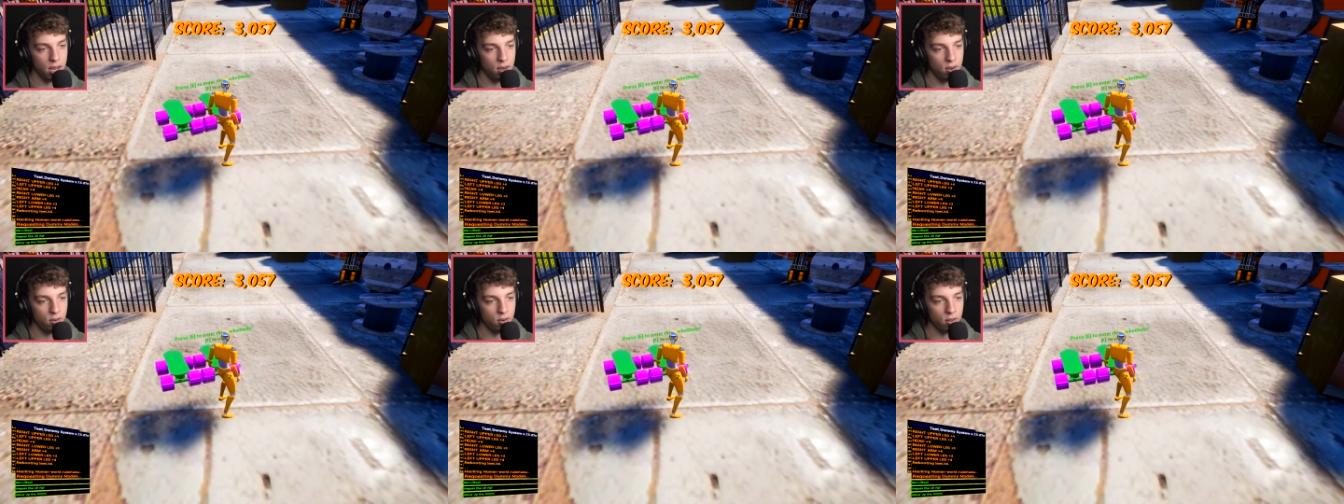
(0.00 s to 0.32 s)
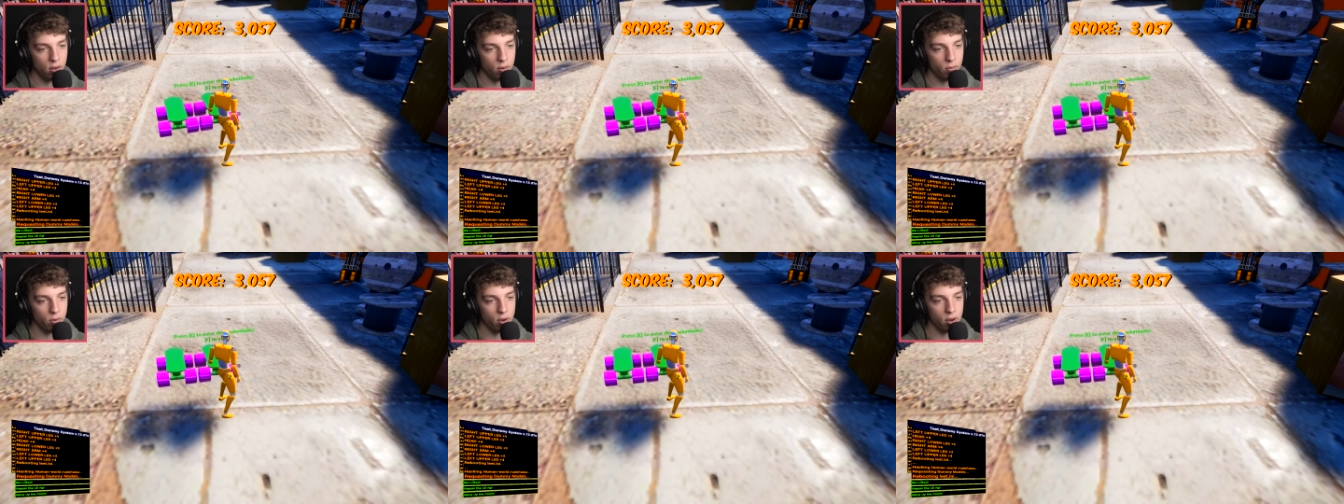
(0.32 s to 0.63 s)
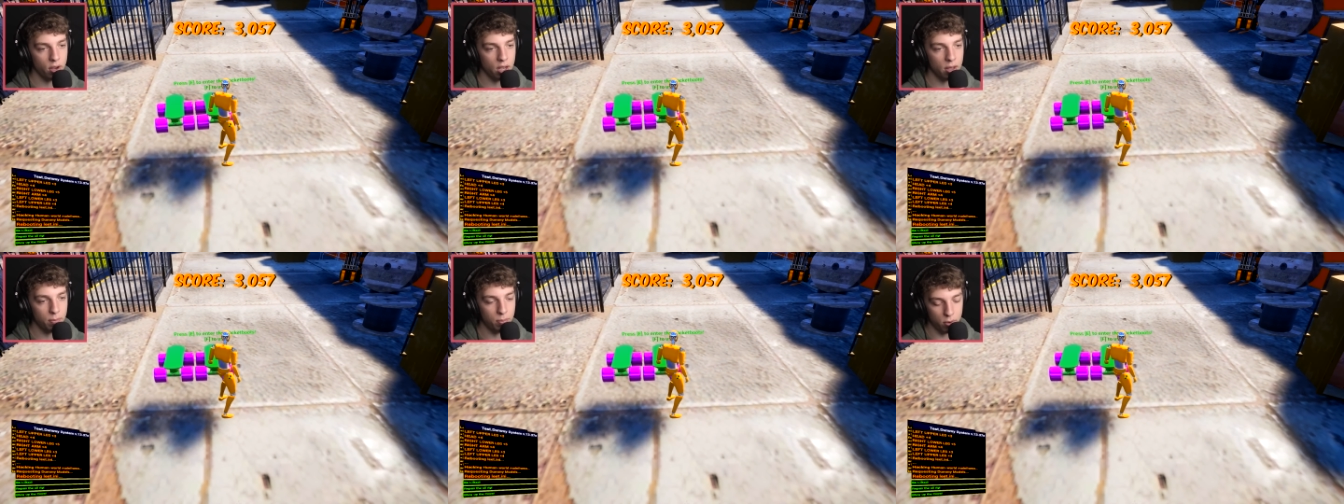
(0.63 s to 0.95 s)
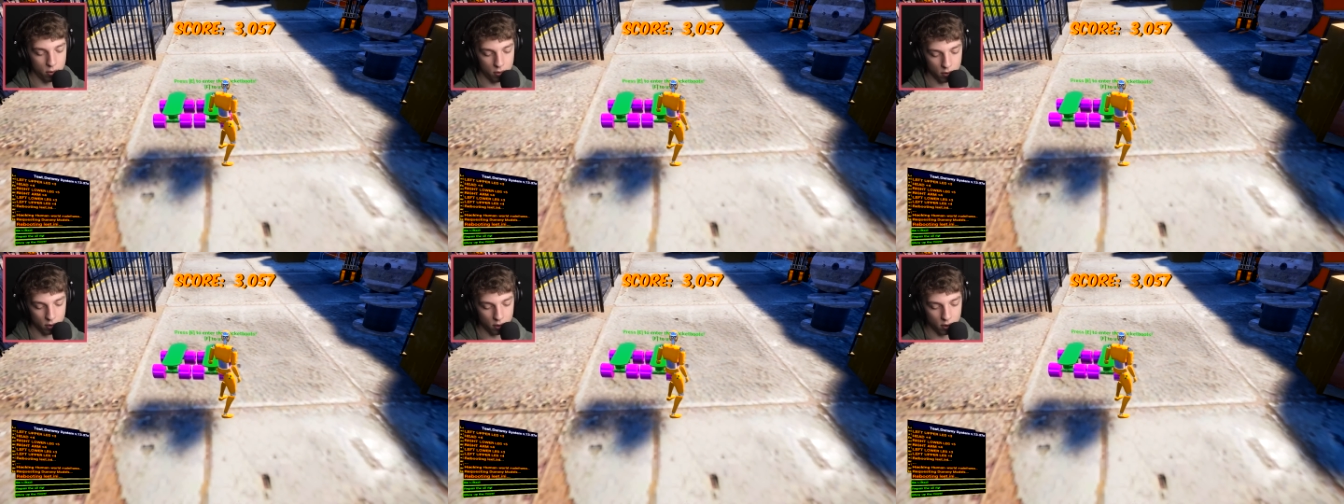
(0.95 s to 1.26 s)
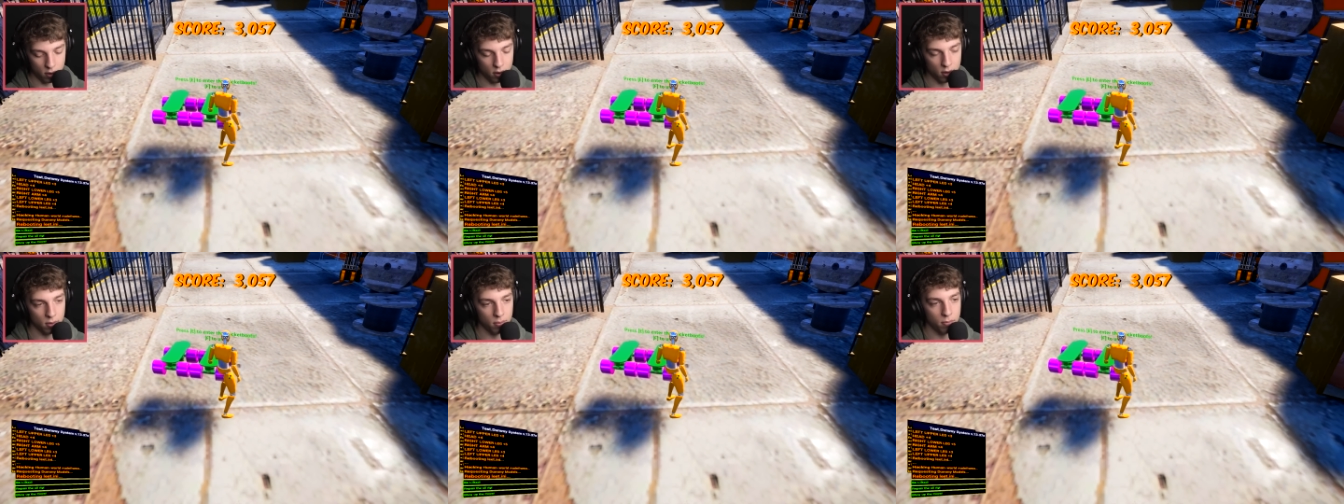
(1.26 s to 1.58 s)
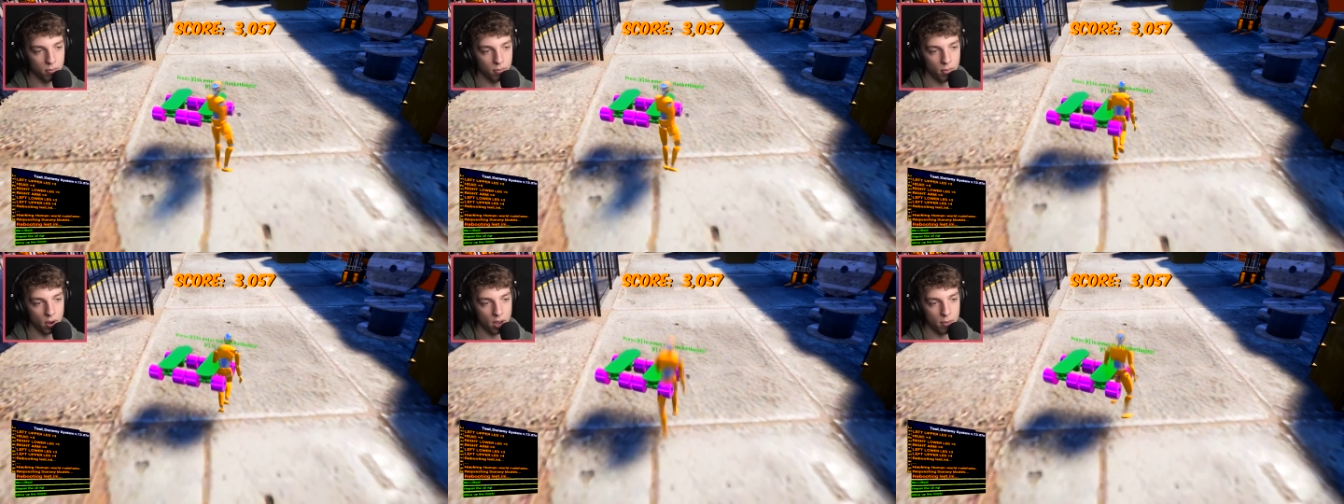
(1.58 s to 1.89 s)
Enter the rocket boots.
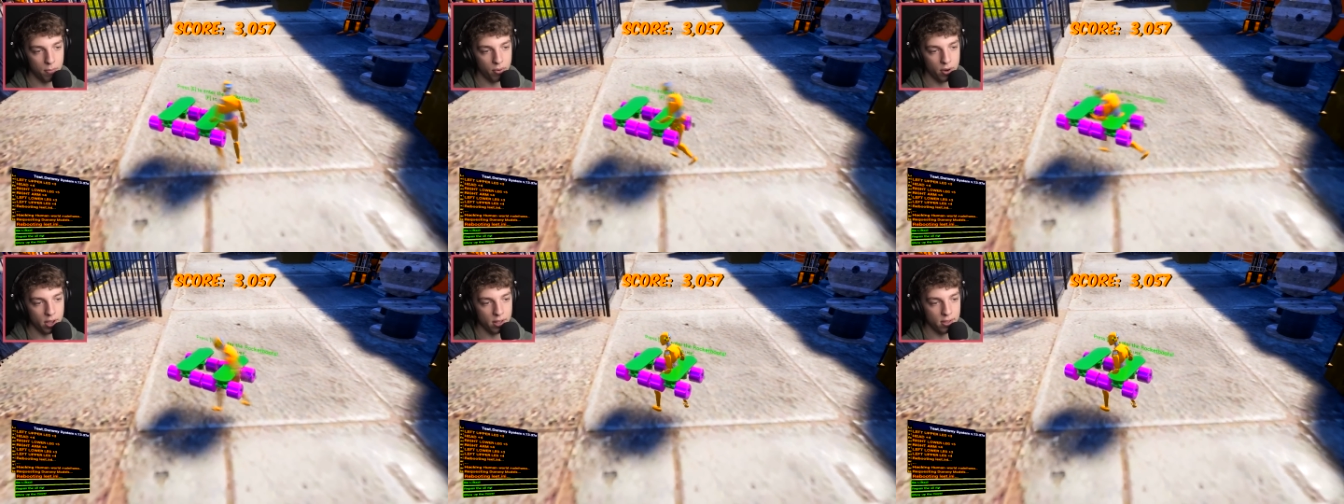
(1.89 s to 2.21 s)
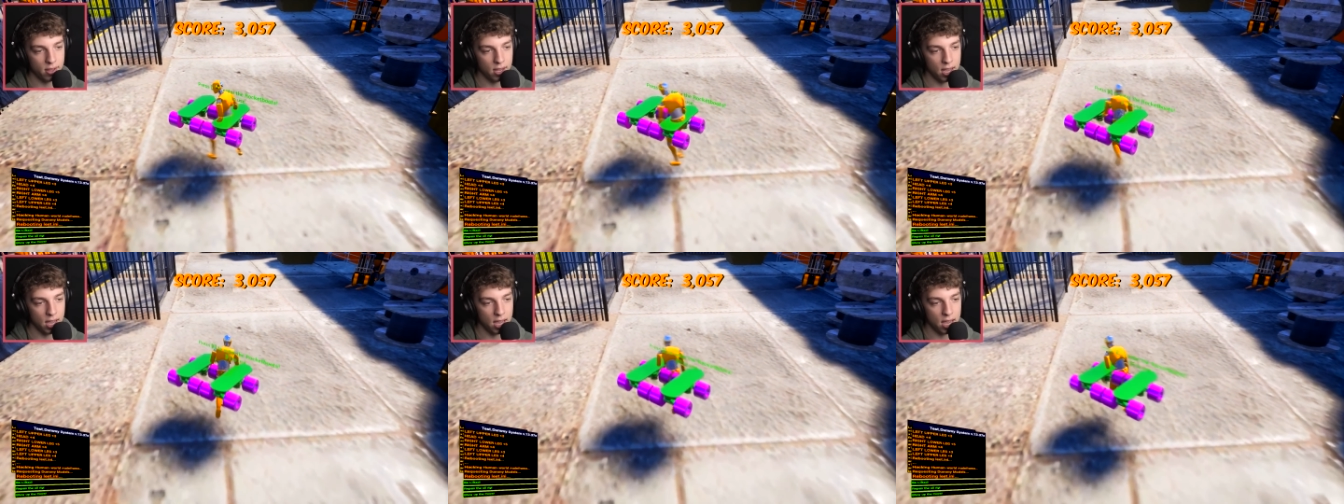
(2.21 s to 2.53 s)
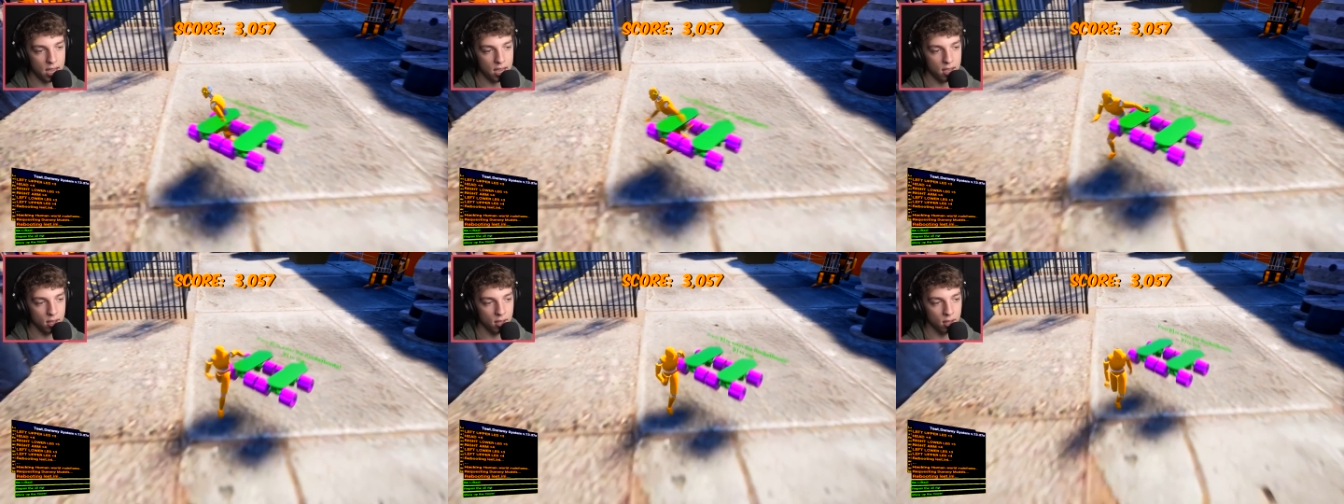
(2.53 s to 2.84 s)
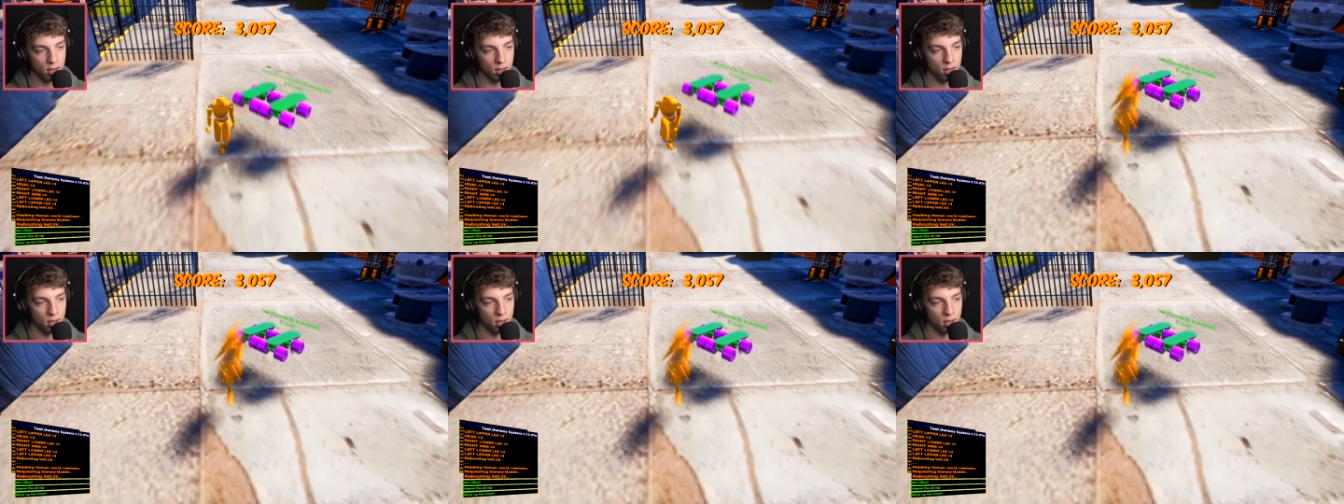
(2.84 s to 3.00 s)
I'm pressing E.